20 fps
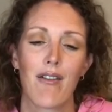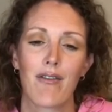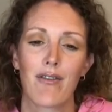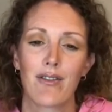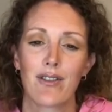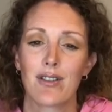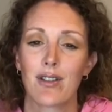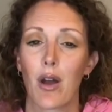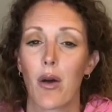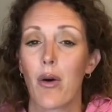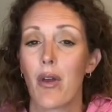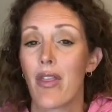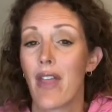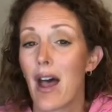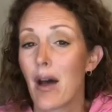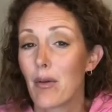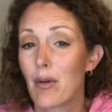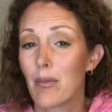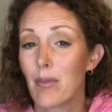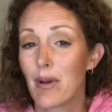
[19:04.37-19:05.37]
So that
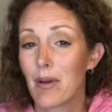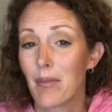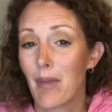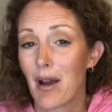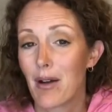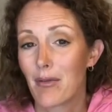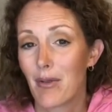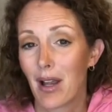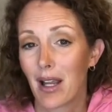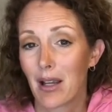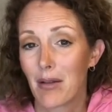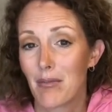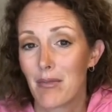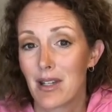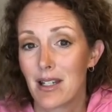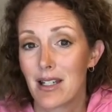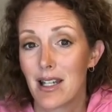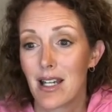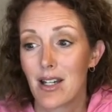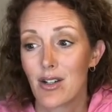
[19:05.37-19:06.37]
would be my
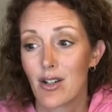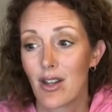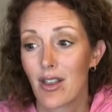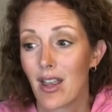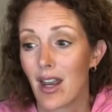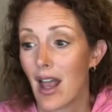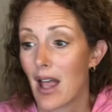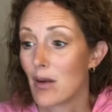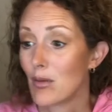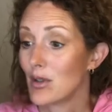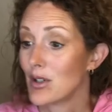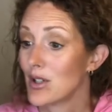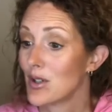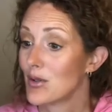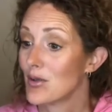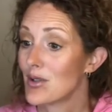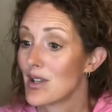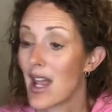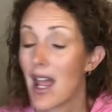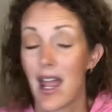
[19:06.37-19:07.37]
recommendation that I would
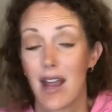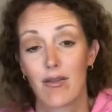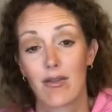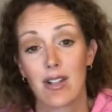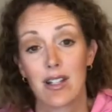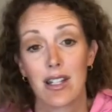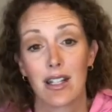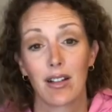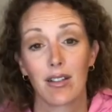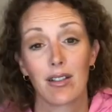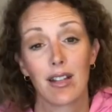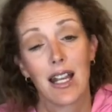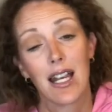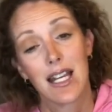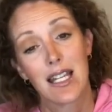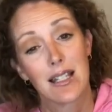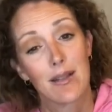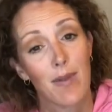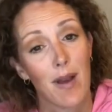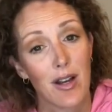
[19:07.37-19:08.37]
use every single day,
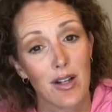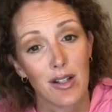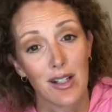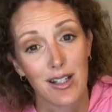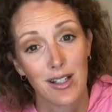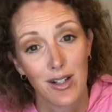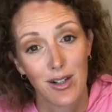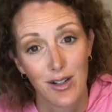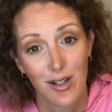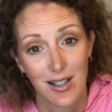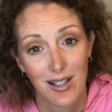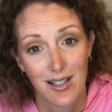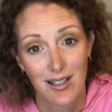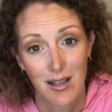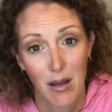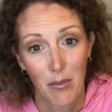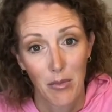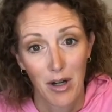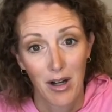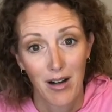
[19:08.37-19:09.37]
especially during the
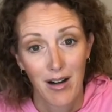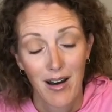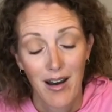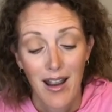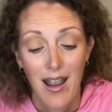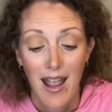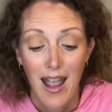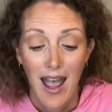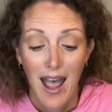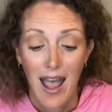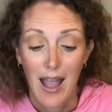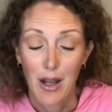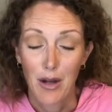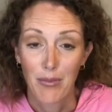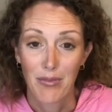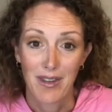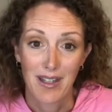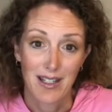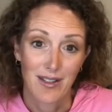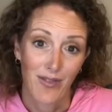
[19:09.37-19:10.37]
summer. I hope
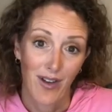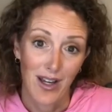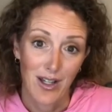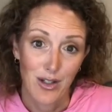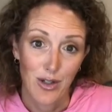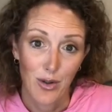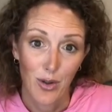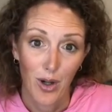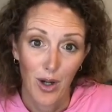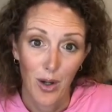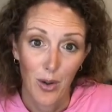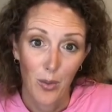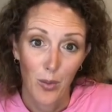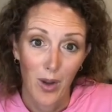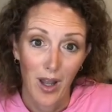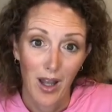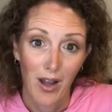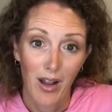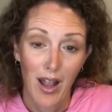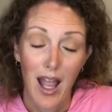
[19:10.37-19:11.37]
this finds you all
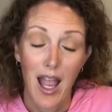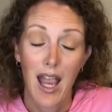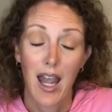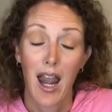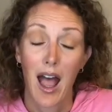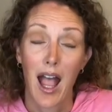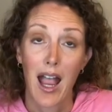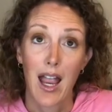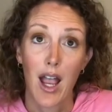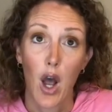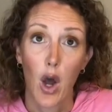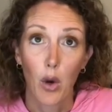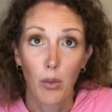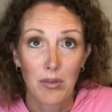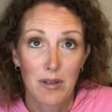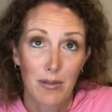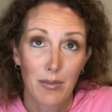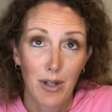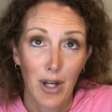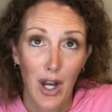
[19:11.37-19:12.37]
well, and I hope
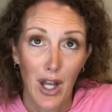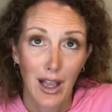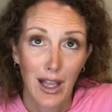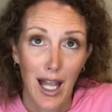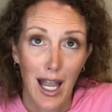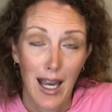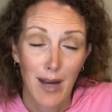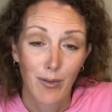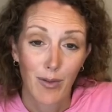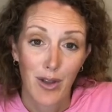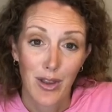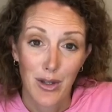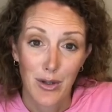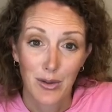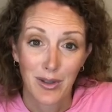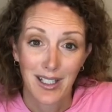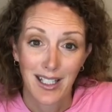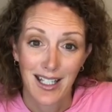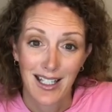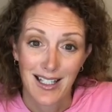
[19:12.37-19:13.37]
to be on live with you
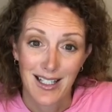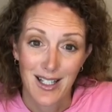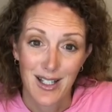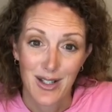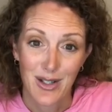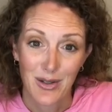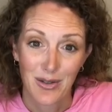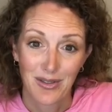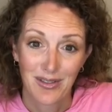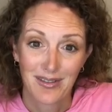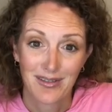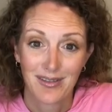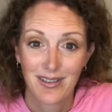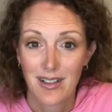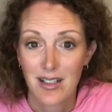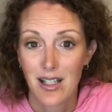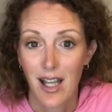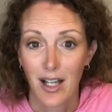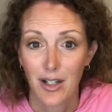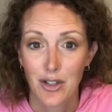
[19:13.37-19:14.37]
again soon.
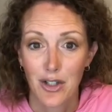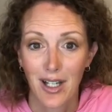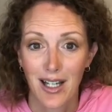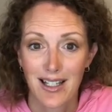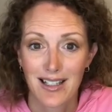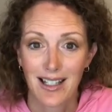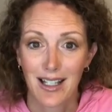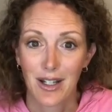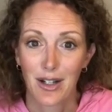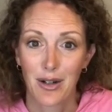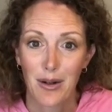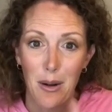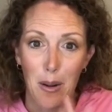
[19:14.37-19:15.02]
Talk to you guys later.